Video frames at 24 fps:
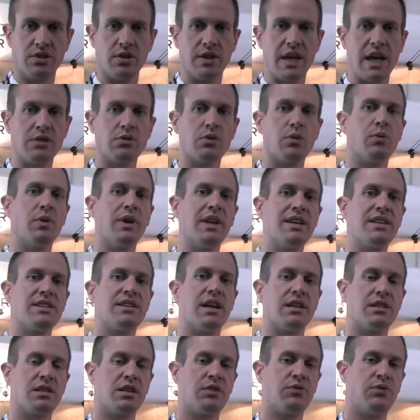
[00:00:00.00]
And so that's what really
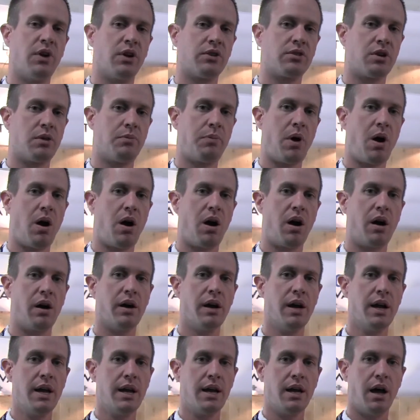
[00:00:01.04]
sets this filter
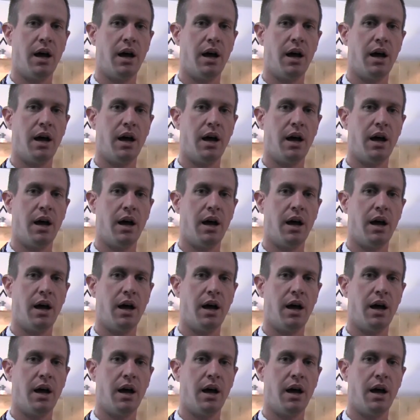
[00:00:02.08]
apart.